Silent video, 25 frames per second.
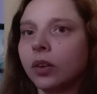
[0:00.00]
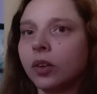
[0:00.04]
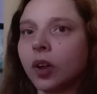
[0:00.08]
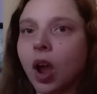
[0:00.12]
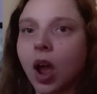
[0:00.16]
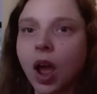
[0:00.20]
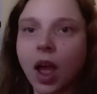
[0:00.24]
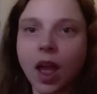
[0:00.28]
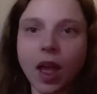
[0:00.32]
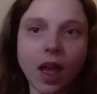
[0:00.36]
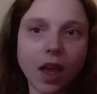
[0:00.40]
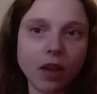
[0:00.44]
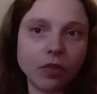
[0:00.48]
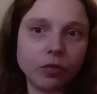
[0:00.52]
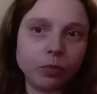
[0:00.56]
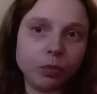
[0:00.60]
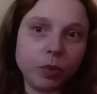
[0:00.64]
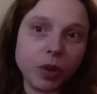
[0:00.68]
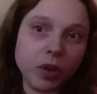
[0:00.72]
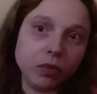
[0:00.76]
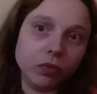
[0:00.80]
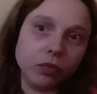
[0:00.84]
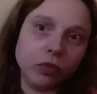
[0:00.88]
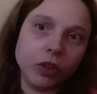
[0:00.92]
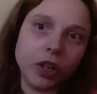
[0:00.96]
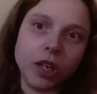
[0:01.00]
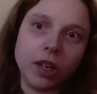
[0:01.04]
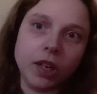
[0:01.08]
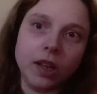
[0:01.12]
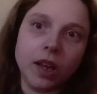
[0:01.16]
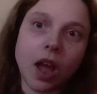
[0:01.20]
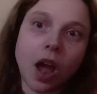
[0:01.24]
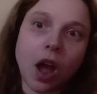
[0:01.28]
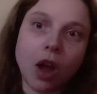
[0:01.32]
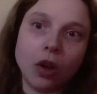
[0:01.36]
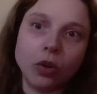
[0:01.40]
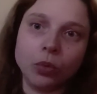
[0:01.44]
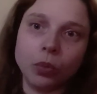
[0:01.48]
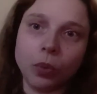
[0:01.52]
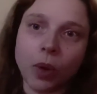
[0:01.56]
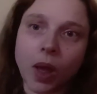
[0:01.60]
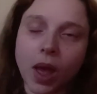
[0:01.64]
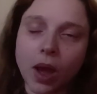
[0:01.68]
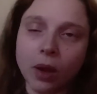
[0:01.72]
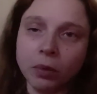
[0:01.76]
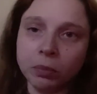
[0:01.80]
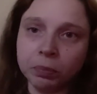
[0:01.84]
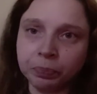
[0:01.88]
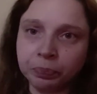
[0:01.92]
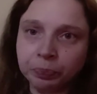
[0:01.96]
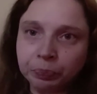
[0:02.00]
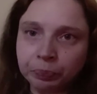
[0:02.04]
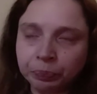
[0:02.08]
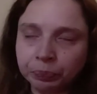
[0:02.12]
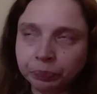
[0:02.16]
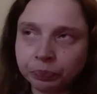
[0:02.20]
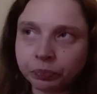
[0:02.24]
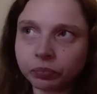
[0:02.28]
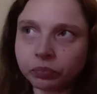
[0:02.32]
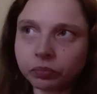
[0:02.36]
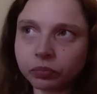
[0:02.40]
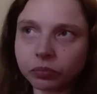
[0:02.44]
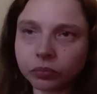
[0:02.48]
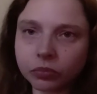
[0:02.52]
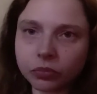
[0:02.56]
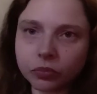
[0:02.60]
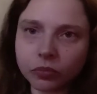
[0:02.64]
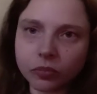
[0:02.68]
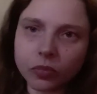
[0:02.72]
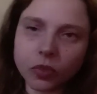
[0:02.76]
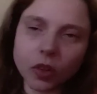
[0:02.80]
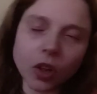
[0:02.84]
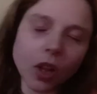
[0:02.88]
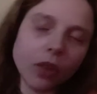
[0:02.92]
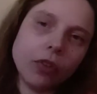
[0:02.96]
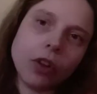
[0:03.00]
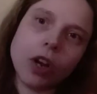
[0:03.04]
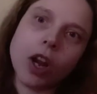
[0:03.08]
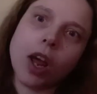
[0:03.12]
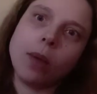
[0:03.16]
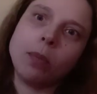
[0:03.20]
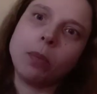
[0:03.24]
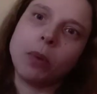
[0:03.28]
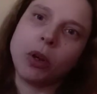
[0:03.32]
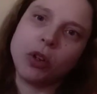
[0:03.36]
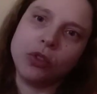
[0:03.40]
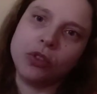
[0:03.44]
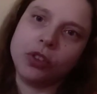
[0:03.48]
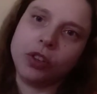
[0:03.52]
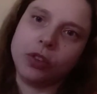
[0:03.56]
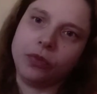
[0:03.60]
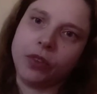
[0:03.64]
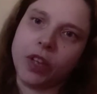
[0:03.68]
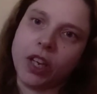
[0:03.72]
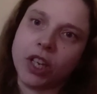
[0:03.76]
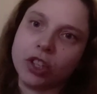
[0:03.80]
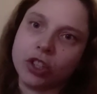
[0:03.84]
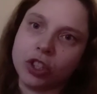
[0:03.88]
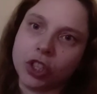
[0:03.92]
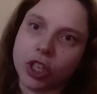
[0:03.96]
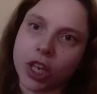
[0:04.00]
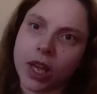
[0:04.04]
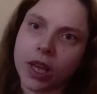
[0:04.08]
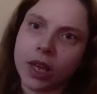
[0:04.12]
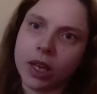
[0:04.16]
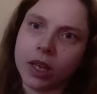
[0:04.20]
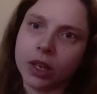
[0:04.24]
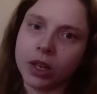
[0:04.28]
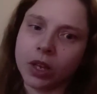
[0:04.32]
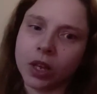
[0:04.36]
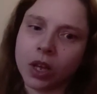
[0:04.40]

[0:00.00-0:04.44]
I have been really unwell for like most of this year.